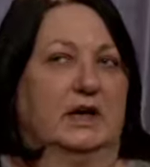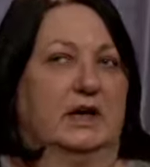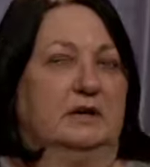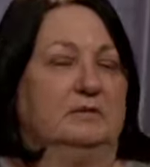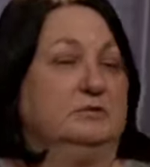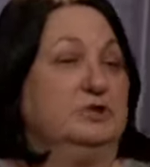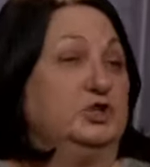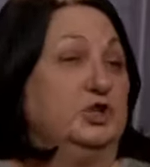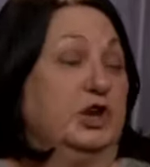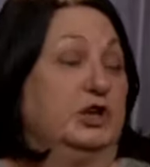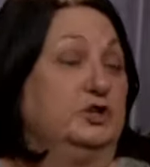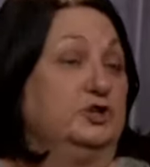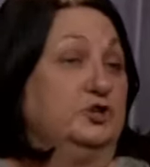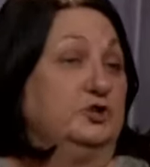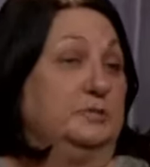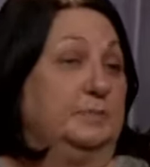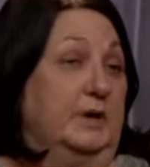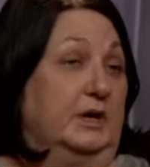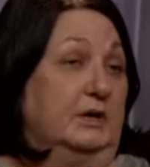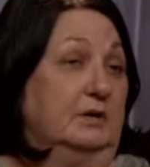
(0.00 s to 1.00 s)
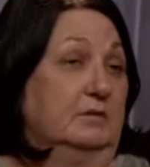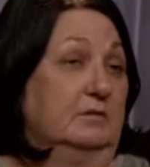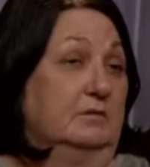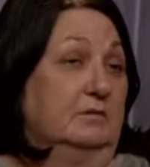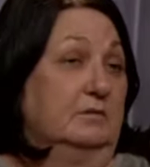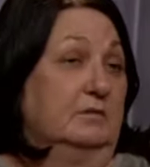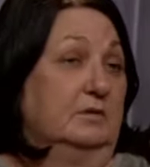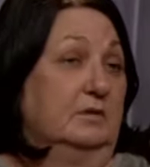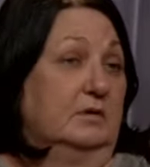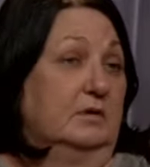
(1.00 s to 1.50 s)
it changed me
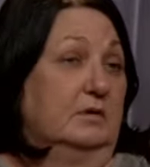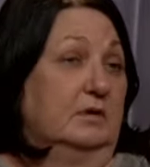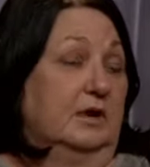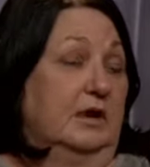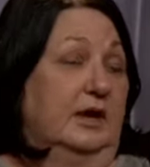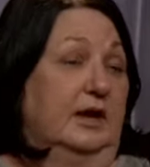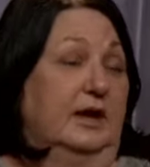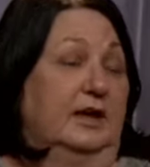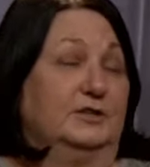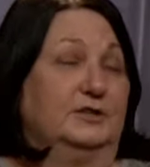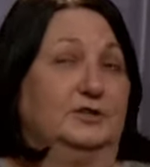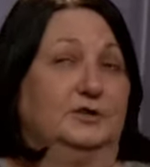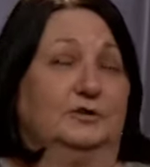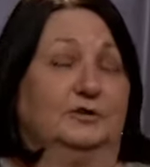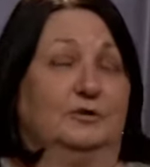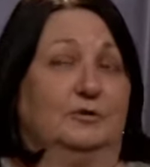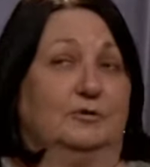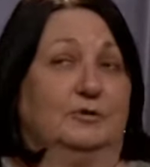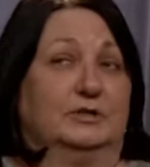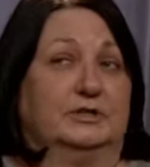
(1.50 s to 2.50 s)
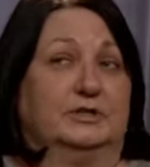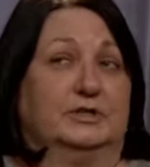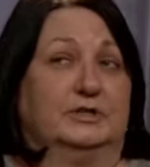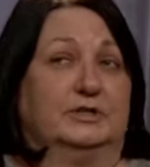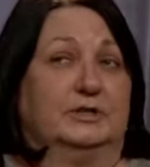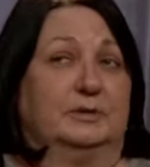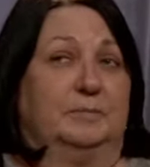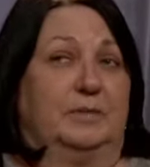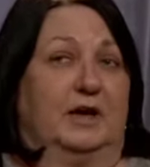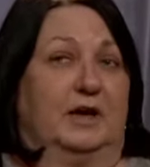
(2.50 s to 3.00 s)
and I took
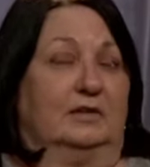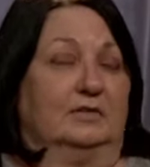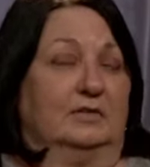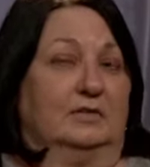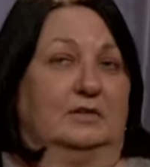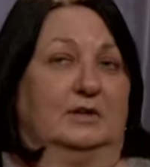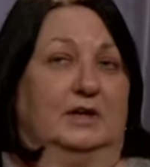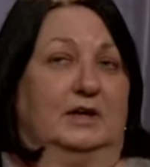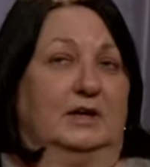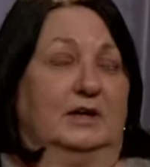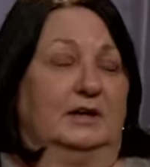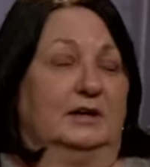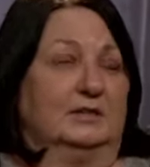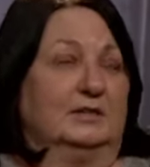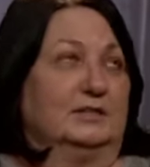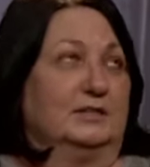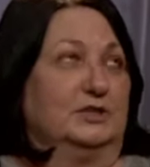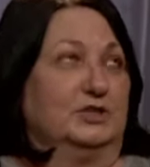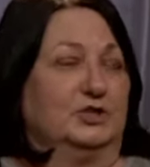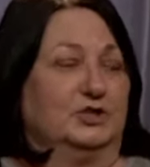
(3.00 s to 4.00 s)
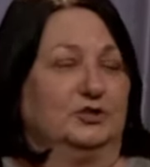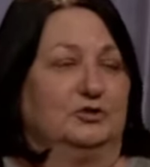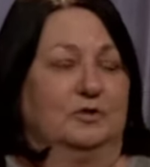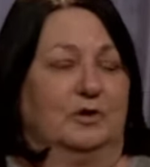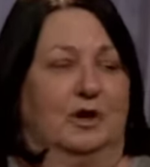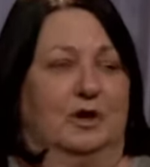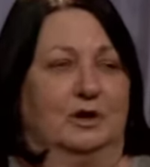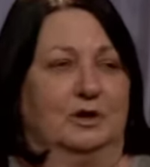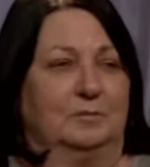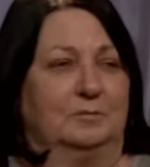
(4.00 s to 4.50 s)
courses about things,
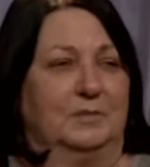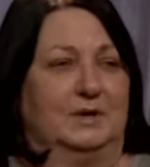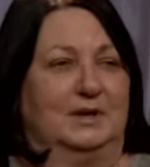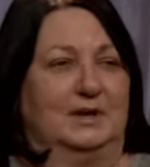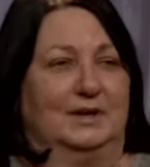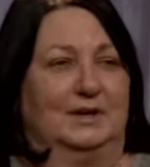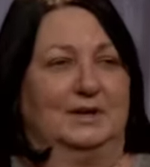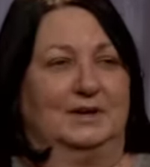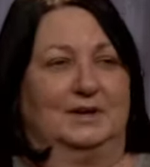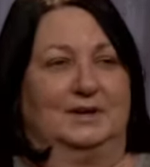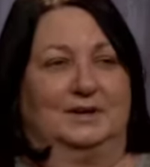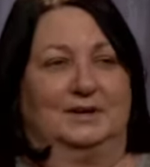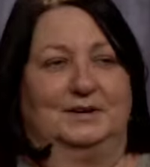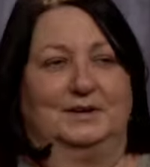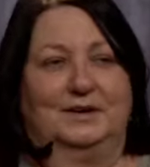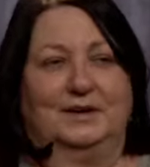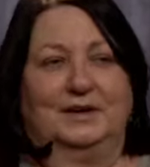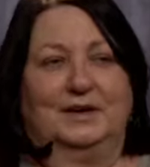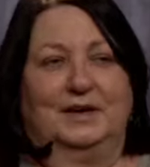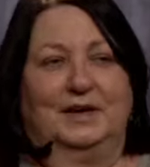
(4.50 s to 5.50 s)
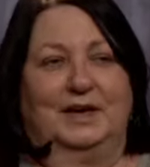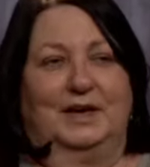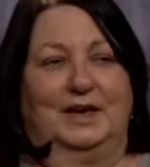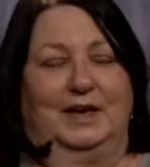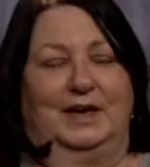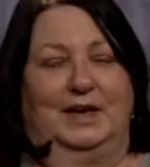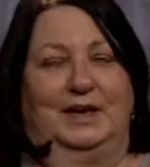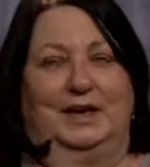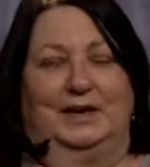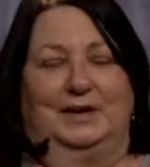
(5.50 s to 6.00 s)
astronomy and,
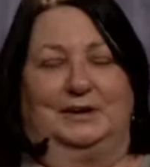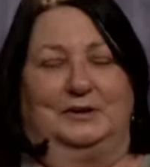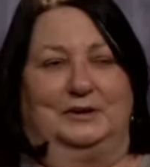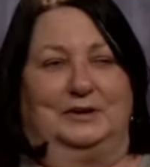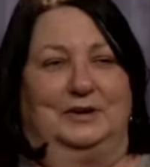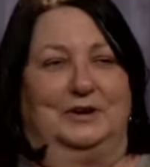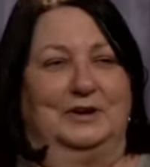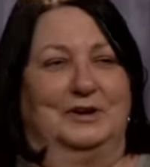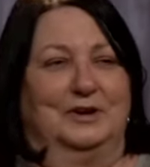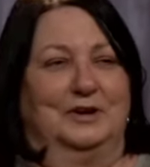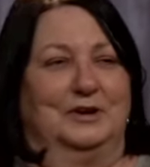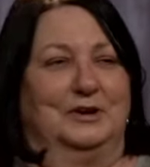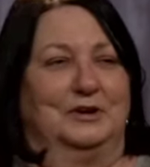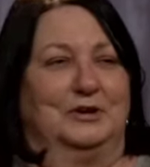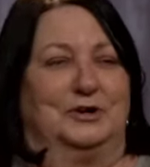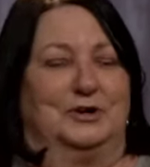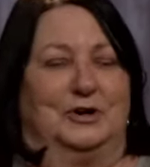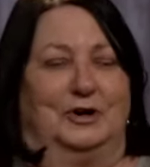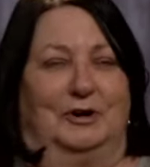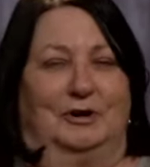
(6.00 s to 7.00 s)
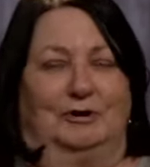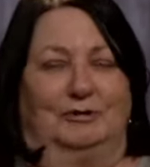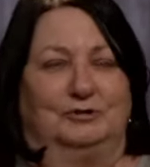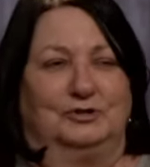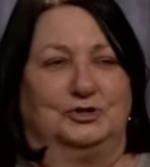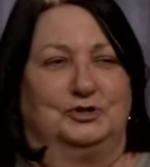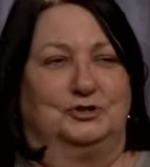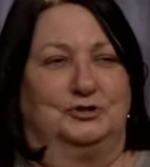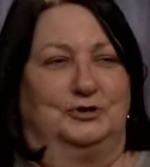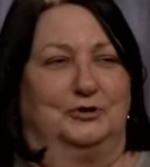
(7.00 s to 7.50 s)
and
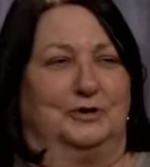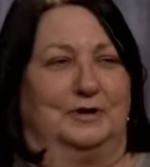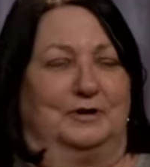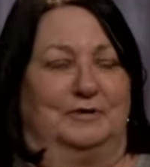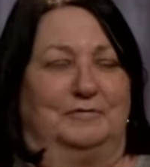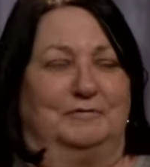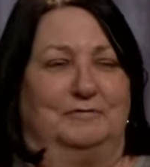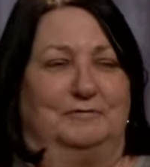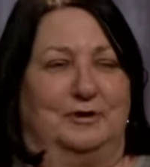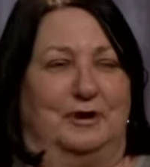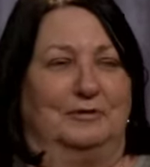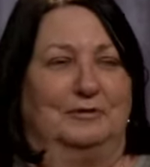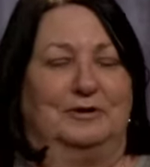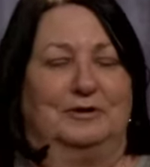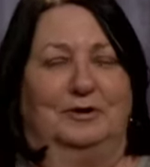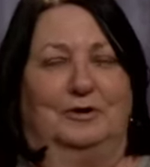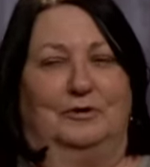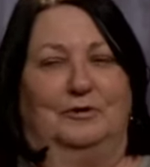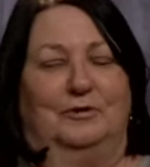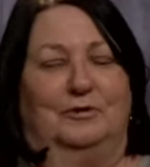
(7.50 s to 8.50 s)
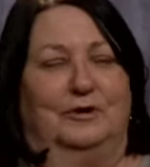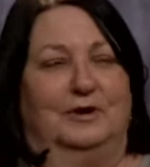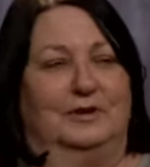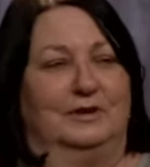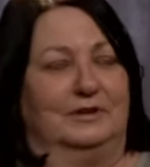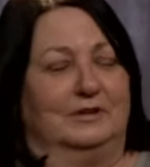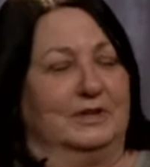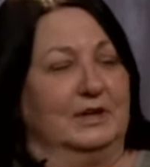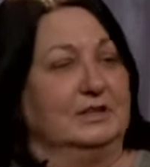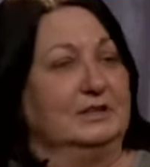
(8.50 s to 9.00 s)
culture and folklore
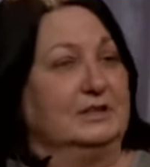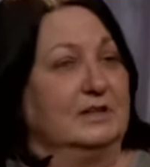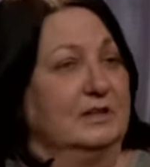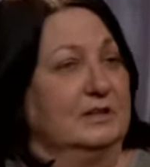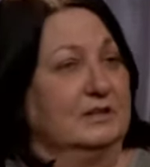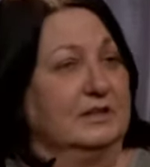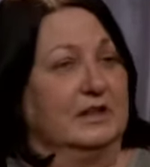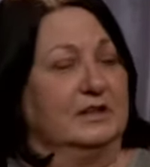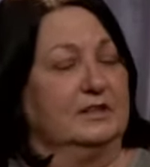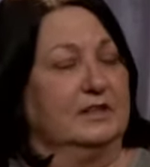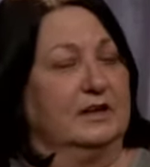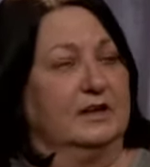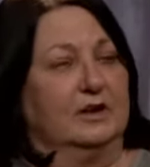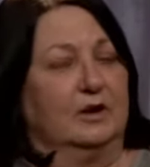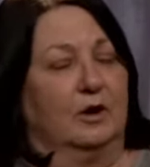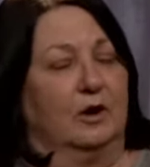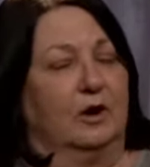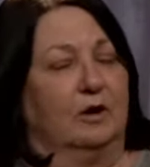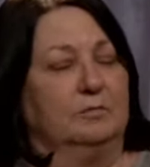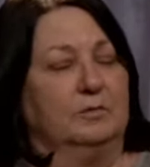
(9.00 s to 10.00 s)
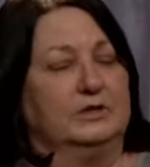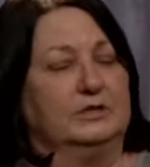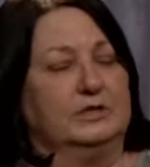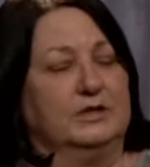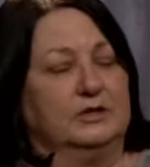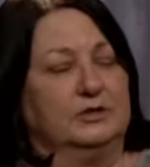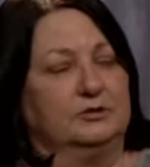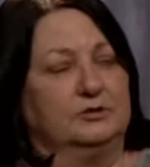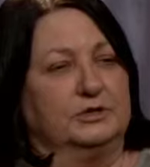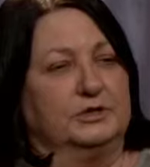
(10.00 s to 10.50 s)
and things like that that had always
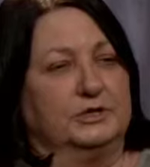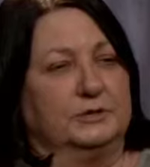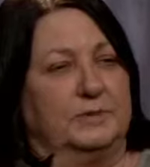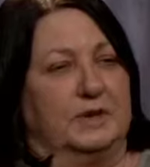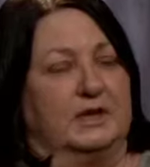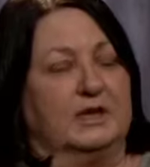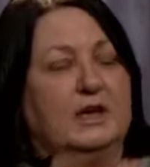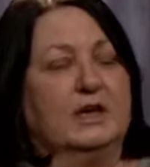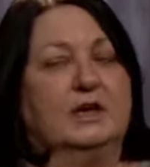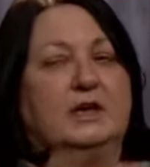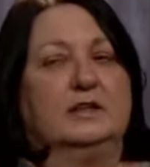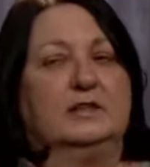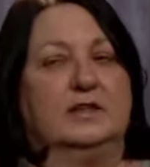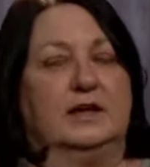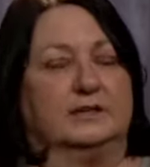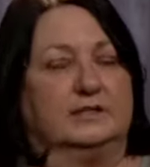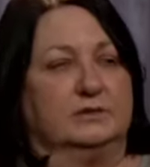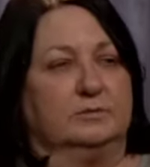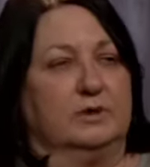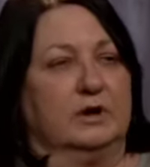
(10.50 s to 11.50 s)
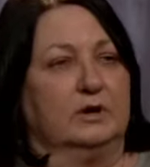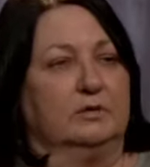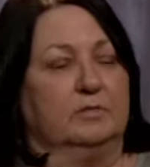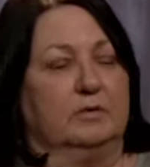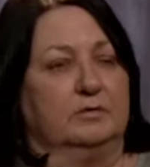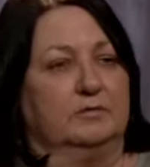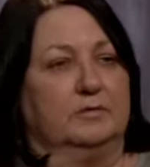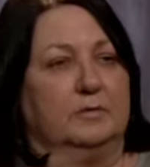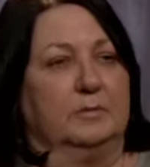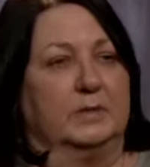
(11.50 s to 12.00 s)
interested me. That's what I
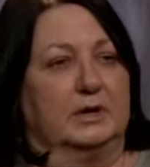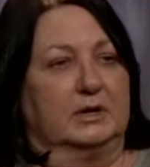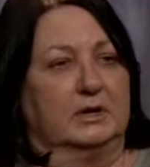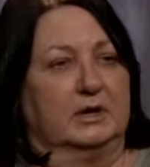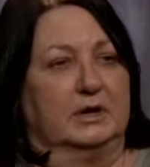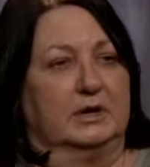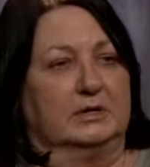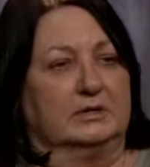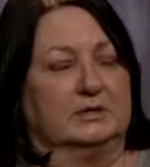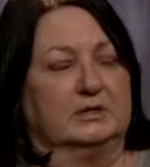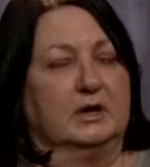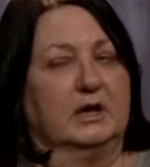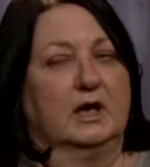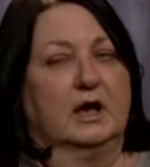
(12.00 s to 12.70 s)
want for my kids.